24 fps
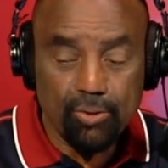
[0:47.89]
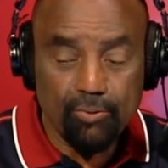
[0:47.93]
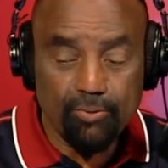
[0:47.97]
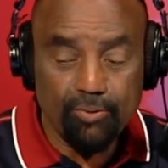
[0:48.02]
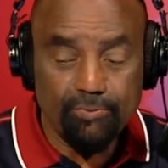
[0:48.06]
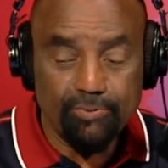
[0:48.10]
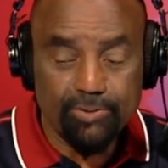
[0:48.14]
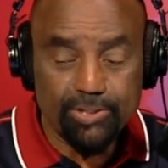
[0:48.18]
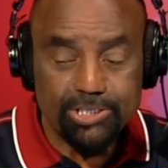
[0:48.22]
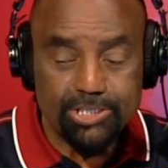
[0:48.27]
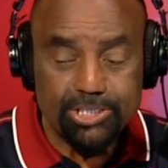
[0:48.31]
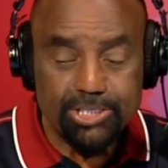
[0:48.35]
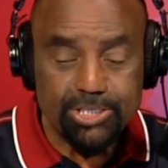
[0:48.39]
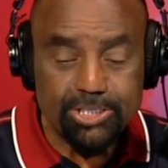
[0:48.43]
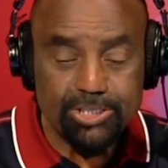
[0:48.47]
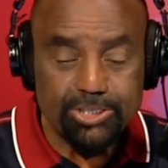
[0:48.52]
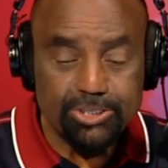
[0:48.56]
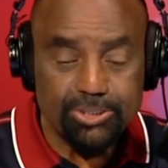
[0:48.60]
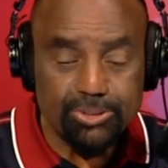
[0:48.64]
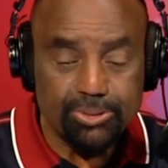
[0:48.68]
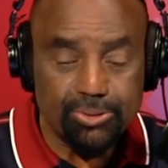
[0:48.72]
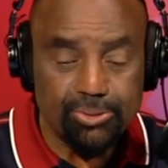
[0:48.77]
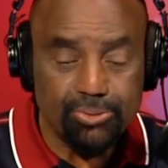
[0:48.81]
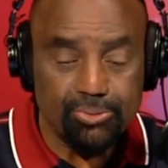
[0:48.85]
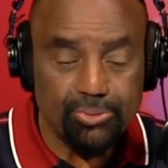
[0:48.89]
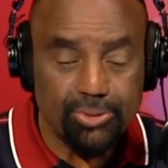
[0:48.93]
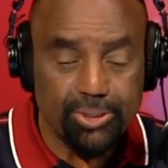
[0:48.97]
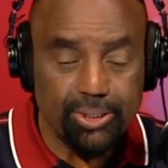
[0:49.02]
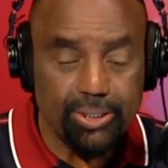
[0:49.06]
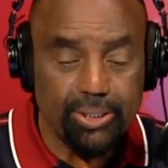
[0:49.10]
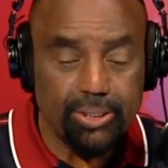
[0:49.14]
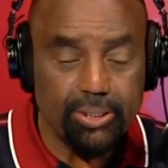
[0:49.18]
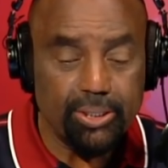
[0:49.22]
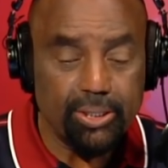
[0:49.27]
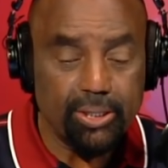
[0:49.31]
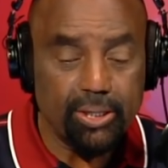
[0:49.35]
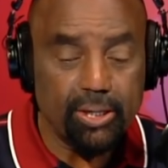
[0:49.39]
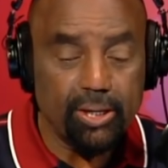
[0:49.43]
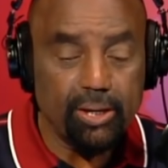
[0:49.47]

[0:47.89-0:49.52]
with a six to three